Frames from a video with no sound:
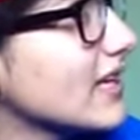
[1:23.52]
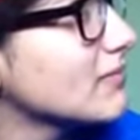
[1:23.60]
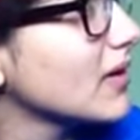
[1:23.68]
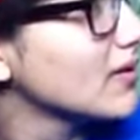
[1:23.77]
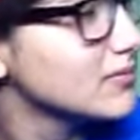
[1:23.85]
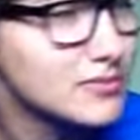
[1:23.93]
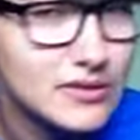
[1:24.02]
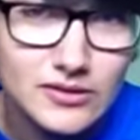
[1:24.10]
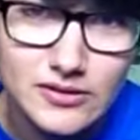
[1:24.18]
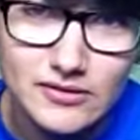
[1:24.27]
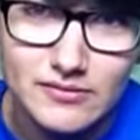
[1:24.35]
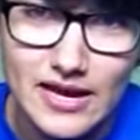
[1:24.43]
that probably
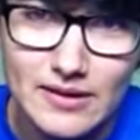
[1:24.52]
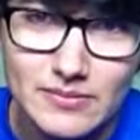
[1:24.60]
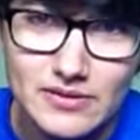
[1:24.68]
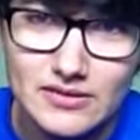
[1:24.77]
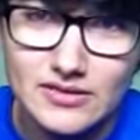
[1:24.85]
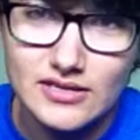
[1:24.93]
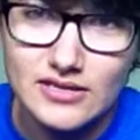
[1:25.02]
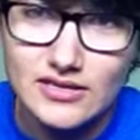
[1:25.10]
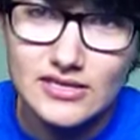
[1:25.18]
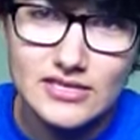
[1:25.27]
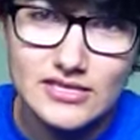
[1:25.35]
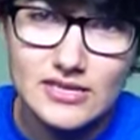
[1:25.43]
could have happened
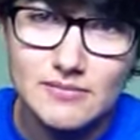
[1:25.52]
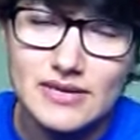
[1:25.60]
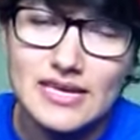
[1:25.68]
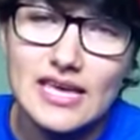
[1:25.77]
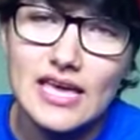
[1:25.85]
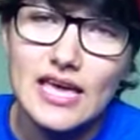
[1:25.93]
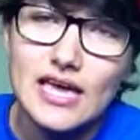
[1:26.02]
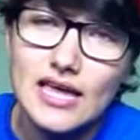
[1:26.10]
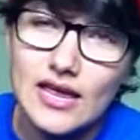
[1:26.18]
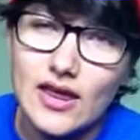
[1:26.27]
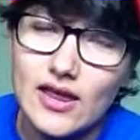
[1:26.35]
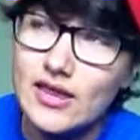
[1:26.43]
to me.
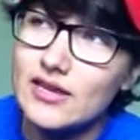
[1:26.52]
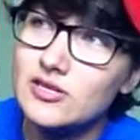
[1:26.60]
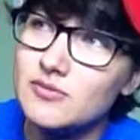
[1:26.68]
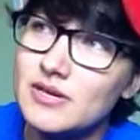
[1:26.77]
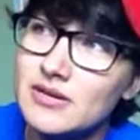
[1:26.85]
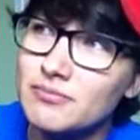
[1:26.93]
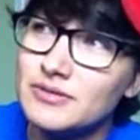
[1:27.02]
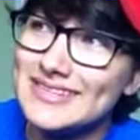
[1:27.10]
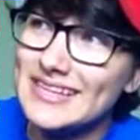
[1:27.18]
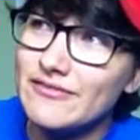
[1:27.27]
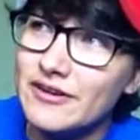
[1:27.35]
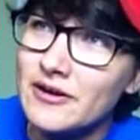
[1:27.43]
To be
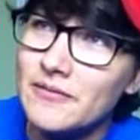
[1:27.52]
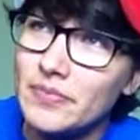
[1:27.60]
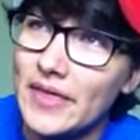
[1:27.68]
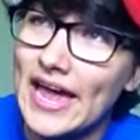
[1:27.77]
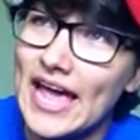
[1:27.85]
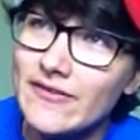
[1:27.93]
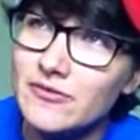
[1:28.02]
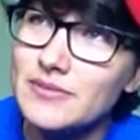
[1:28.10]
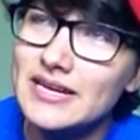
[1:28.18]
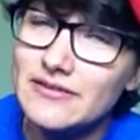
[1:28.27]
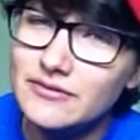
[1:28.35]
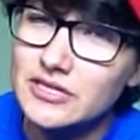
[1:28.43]
completely fair, I haven't
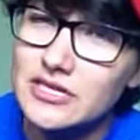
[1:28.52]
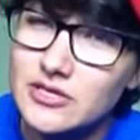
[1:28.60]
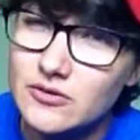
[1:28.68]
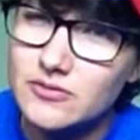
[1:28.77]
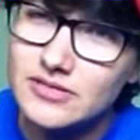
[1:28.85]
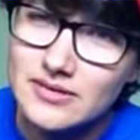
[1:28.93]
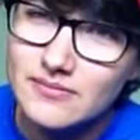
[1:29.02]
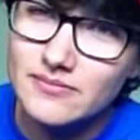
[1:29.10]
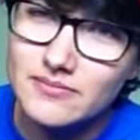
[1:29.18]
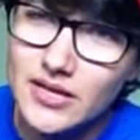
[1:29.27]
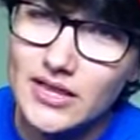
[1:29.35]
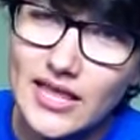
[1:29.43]
been able to use them
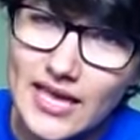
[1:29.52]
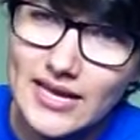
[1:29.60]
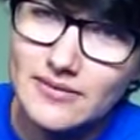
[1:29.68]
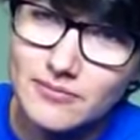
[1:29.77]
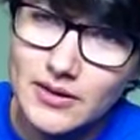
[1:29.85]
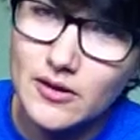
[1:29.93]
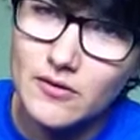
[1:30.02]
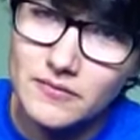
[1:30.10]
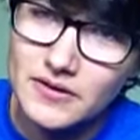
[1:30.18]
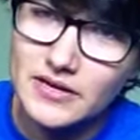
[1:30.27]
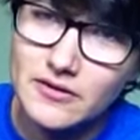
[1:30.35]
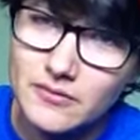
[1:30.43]
a lot, my
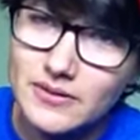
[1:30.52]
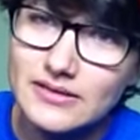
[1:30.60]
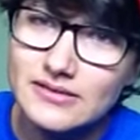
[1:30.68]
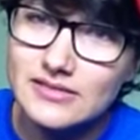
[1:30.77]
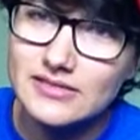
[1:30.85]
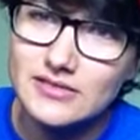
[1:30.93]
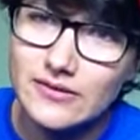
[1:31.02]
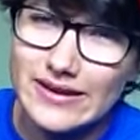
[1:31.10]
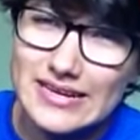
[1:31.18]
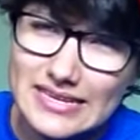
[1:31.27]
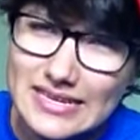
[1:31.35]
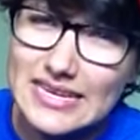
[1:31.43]
over-ear ones, so
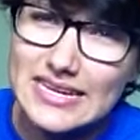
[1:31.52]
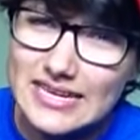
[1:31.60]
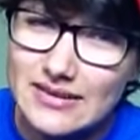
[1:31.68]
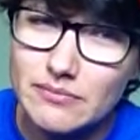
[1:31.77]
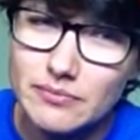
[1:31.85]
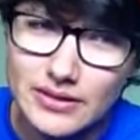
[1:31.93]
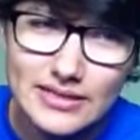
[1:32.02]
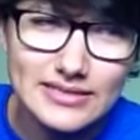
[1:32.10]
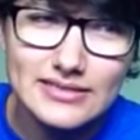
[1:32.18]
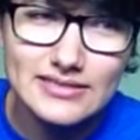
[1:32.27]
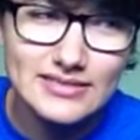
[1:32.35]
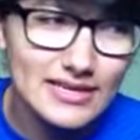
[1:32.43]
I needed
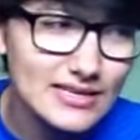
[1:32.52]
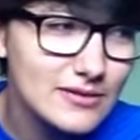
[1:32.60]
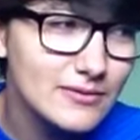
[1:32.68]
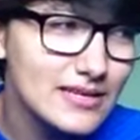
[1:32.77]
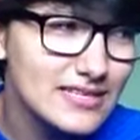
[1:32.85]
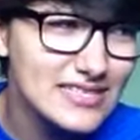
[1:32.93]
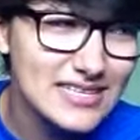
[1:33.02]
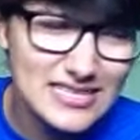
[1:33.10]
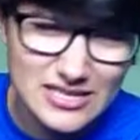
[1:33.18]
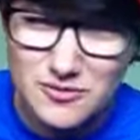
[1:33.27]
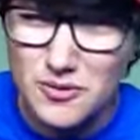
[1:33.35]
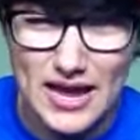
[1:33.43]
buds anyways, and I
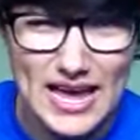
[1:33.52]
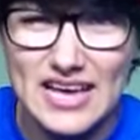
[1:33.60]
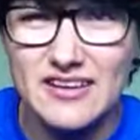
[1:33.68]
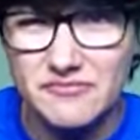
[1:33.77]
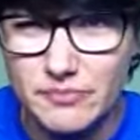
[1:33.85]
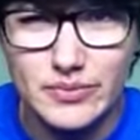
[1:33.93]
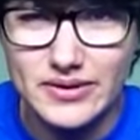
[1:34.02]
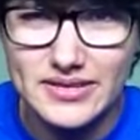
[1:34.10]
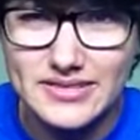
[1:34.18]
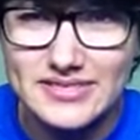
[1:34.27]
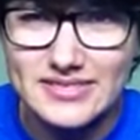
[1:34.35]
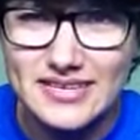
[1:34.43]
do have
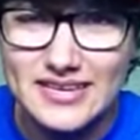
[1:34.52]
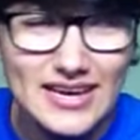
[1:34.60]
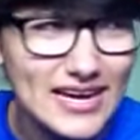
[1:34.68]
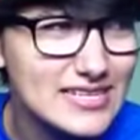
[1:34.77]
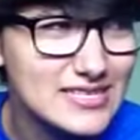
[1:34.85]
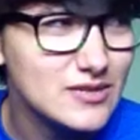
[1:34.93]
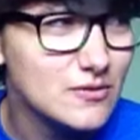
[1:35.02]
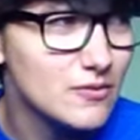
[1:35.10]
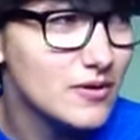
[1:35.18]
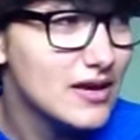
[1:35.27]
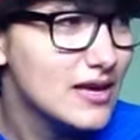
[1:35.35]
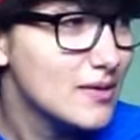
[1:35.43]
buds. I
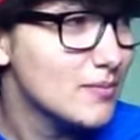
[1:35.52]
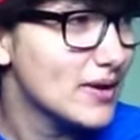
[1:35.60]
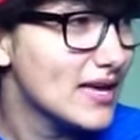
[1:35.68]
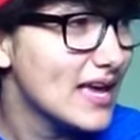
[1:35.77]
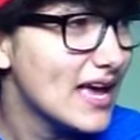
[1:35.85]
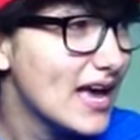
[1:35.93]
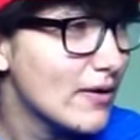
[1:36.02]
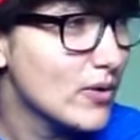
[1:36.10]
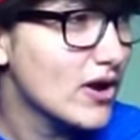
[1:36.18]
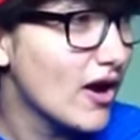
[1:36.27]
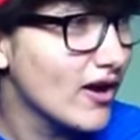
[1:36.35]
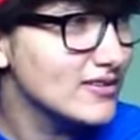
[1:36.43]
do. But
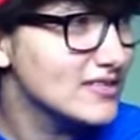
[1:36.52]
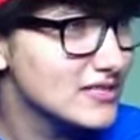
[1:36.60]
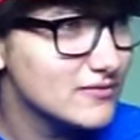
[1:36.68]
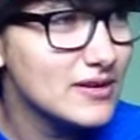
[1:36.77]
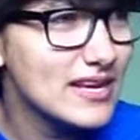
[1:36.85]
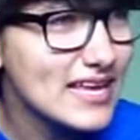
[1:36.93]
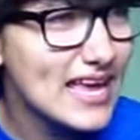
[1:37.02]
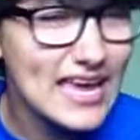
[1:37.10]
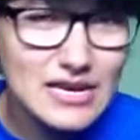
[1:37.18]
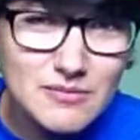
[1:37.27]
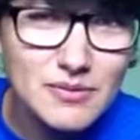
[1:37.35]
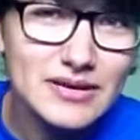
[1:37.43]
regardless of what
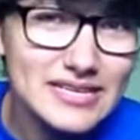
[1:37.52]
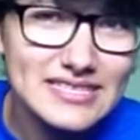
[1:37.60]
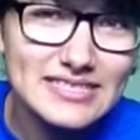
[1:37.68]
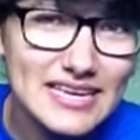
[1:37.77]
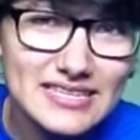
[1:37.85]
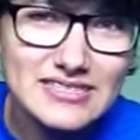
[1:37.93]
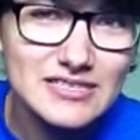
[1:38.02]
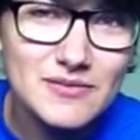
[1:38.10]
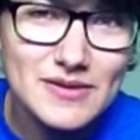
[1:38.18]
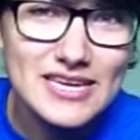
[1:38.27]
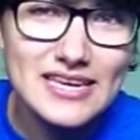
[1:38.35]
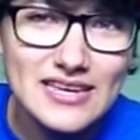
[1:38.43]
anybody says to
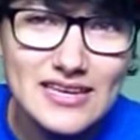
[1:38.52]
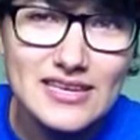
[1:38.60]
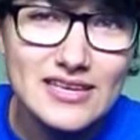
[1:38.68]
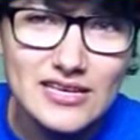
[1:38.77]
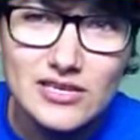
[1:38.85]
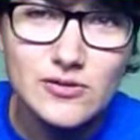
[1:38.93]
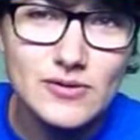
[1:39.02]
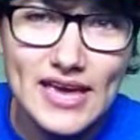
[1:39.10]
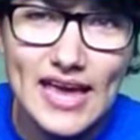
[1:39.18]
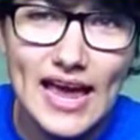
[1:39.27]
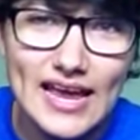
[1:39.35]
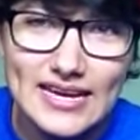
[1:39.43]
me, you
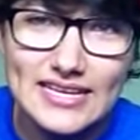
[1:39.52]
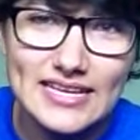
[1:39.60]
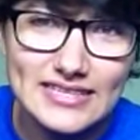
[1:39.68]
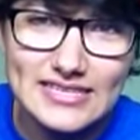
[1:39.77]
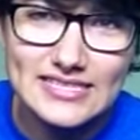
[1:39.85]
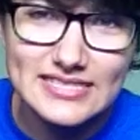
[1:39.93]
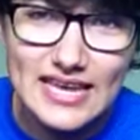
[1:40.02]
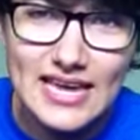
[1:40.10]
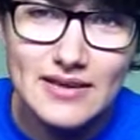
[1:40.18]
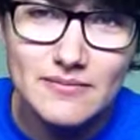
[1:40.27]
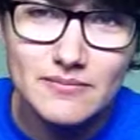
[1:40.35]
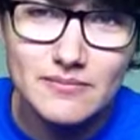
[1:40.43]
can't get the
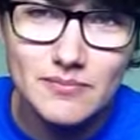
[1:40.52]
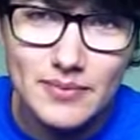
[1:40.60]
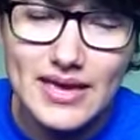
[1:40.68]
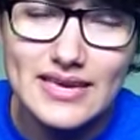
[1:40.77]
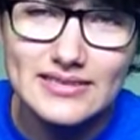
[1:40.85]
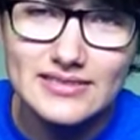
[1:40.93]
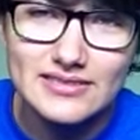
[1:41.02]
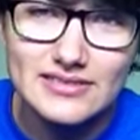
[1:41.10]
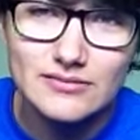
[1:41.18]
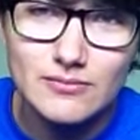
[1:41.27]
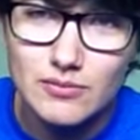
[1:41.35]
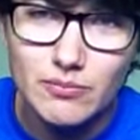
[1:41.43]
same
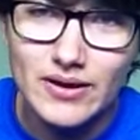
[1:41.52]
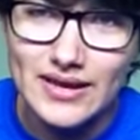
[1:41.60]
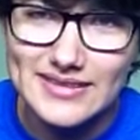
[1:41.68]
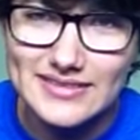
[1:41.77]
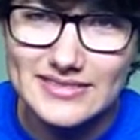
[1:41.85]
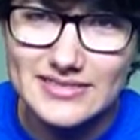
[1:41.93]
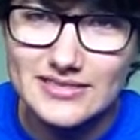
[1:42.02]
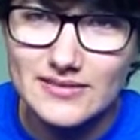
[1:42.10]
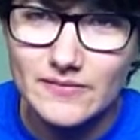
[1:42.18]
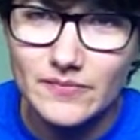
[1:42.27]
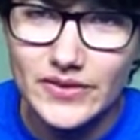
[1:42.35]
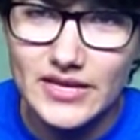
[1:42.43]
bass with buds
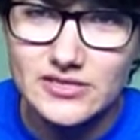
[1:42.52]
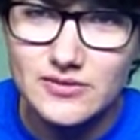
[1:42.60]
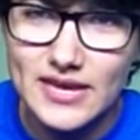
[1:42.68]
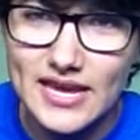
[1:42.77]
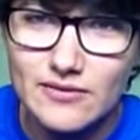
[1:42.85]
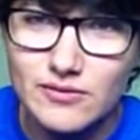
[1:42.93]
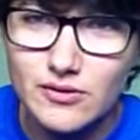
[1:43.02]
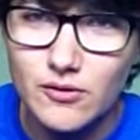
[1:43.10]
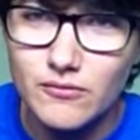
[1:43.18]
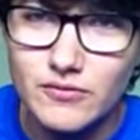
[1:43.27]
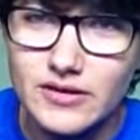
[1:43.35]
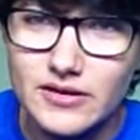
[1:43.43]
as you can with
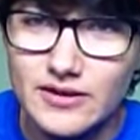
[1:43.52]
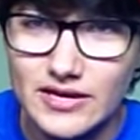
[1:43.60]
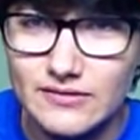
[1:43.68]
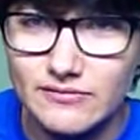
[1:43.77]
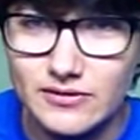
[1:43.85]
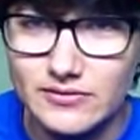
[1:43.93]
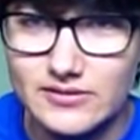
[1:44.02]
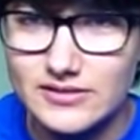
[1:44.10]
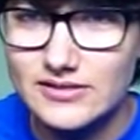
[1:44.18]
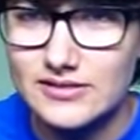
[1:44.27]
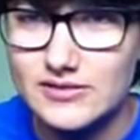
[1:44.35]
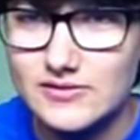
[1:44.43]
over-ear headphones.
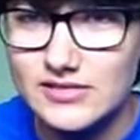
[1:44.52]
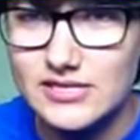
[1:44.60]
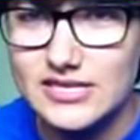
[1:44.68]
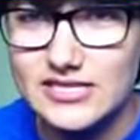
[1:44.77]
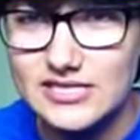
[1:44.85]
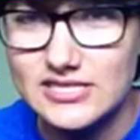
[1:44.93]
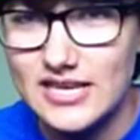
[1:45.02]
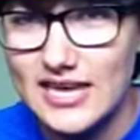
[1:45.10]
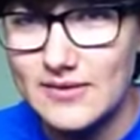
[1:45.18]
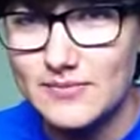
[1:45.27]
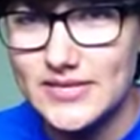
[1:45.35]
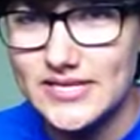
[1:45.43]
It just
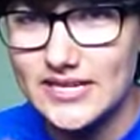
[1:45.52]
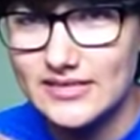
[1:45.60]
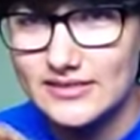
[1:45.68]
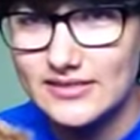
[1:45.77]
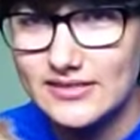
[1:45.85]
can't be done.